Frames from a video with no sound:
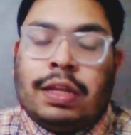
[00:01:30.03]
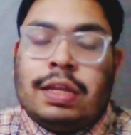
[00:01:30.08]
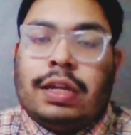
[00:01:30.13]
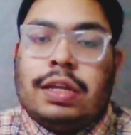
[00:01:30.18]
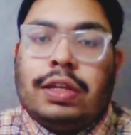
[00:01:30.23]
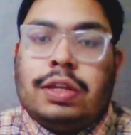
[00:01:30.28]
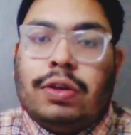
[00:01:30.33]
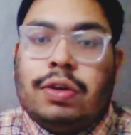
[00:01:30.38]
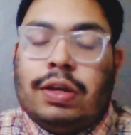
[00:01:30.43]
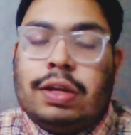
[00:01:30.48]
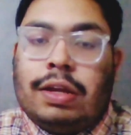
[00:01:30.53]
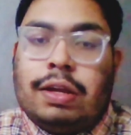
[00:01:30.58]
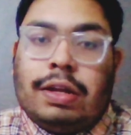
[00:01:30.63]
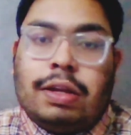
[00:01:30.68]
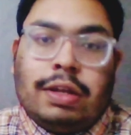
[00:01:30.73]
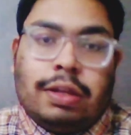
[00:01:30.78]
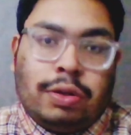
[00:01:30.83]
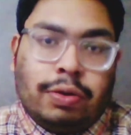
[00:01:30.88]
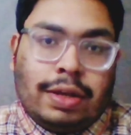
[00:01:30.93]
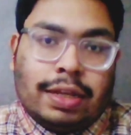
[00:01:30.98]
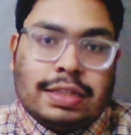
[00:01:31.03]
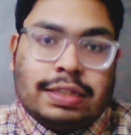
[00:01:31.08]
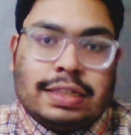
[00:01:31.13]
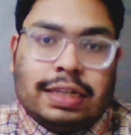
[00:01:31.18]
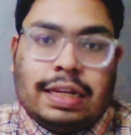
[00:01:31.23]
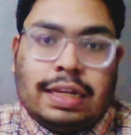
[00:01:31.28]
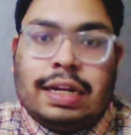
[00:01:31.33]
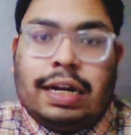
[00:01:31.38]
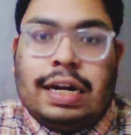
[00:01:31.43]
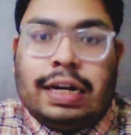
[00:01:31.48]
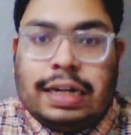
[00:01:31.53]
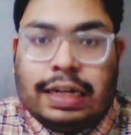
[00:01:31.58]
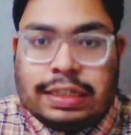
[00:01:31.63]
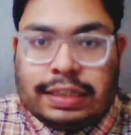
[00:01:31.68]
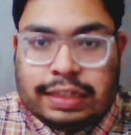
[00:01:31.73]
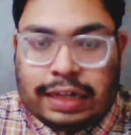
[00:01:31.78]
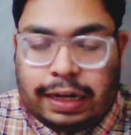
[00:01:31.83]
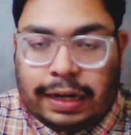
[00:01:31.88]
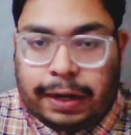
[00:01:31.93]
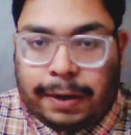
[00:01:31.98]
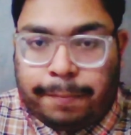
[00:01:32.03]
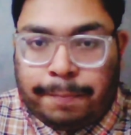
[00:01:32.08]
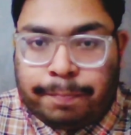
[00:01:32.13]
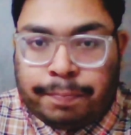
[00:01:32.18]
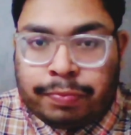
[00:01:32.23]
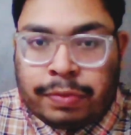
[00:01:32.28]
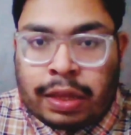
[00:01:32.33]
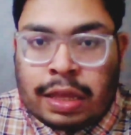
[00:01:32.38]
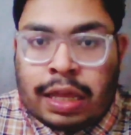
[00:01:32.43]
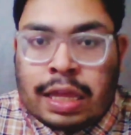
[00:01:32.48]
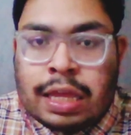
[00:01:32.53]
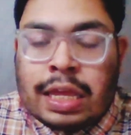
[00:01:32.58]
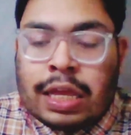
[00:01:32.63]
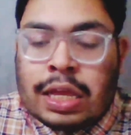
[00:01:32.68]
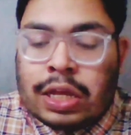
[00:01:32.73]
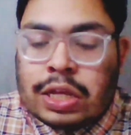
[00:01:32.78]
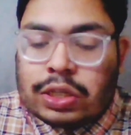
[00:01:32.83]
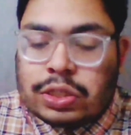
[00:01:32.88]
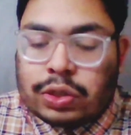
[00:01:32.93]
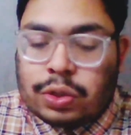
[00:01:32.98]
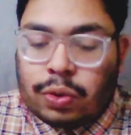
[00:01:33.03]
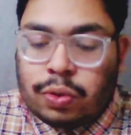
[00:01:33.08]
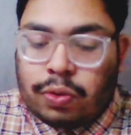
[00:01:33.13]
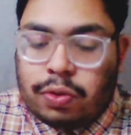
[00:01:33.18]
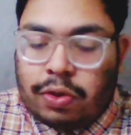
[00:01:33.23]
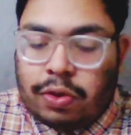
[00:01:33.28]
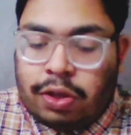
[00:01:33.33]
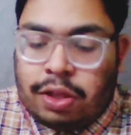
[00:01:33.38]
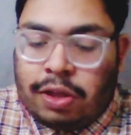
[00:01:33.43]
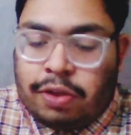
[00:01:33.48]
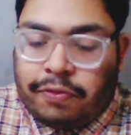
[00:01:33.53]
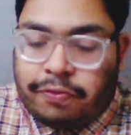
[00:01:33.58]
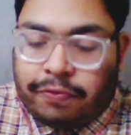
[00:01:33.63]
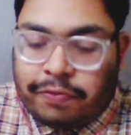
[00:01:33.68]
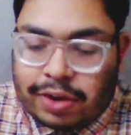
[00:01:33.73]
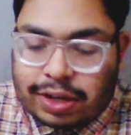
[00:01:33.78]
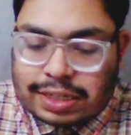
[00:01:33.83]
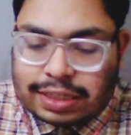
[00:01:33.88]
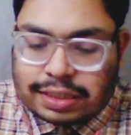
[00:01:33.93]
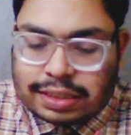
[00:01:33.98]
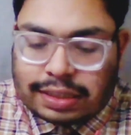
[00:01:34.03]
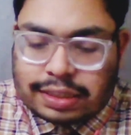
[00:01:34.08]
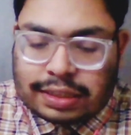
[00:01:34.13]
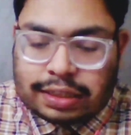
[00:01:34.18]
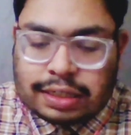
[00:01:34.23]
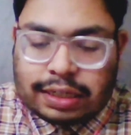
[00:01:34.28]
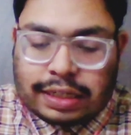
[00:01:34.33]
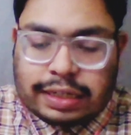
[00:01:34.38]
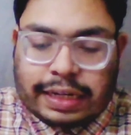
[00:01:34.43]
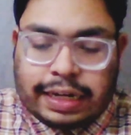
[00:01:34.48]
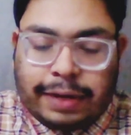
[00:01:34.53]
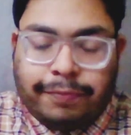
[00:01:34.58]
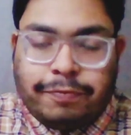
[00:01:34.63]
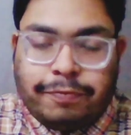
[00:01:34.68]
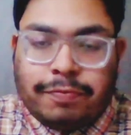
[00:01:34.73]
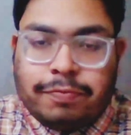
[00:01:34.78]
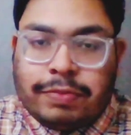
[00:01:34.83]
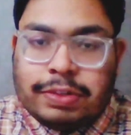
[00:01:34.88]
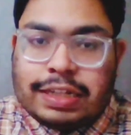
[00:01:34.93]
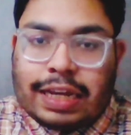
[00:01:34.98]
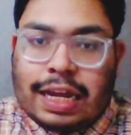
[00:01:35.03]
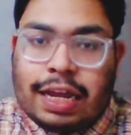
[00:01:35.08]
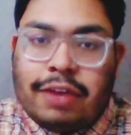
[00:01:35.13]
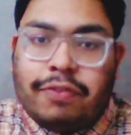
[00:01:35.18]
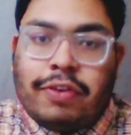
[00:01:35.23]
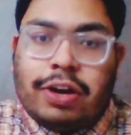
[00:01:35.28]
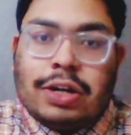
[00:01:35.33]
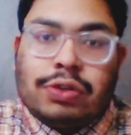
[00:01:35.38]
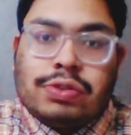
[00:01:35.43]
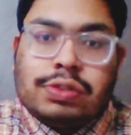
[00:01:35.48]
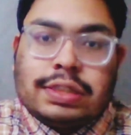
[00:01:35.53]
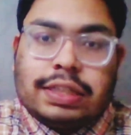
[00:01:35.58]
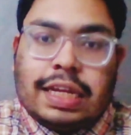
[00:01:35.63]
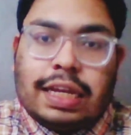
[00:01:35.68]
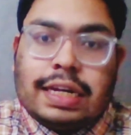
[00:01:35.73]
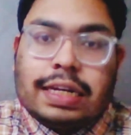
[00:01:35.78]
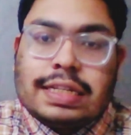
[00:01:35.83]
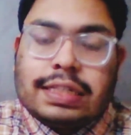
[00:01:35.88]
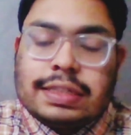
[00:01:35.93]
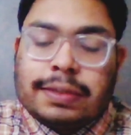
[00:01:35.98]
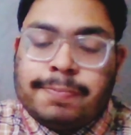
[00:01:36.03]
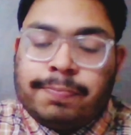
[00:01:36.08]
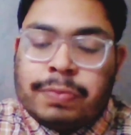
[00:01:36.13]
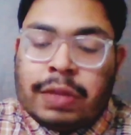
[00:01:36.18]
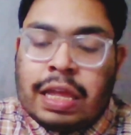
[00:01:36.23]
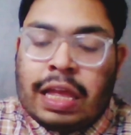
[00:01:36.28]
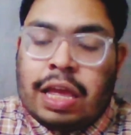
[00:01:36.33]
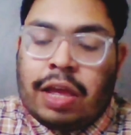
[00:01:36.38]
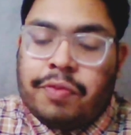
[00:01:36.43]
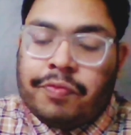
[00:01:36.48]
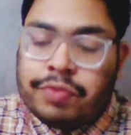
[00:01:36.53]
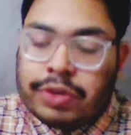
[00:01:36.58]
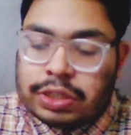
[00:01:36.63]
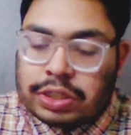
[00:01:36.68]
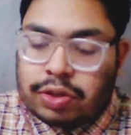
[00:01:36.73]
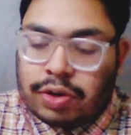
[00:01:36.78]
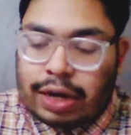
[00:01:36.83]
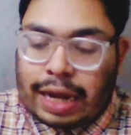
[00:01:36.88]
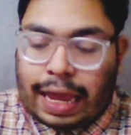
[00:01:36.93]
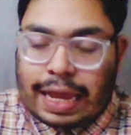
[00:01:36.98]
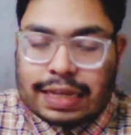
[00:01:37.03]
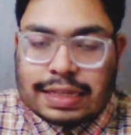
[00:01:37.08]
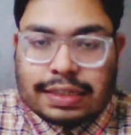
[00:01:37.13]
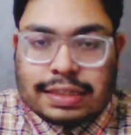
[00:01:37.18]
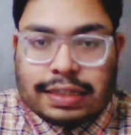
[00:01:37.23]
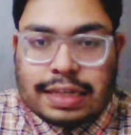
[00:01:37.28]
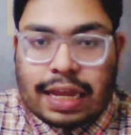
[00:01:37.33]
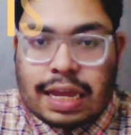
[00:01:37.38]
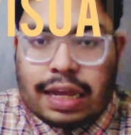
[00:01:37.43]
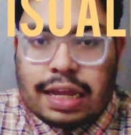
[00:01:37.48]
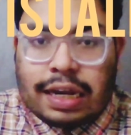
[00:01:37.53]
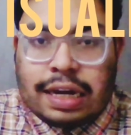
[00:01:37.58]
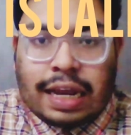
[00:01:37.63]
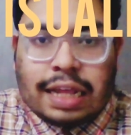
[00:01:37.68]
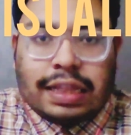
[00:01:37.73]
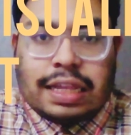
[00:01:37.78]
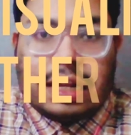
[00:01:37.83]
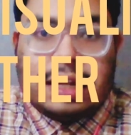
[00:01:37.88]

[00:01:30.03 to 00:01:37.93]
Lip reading: you can say understand. So first tip which I want to share is visualize rather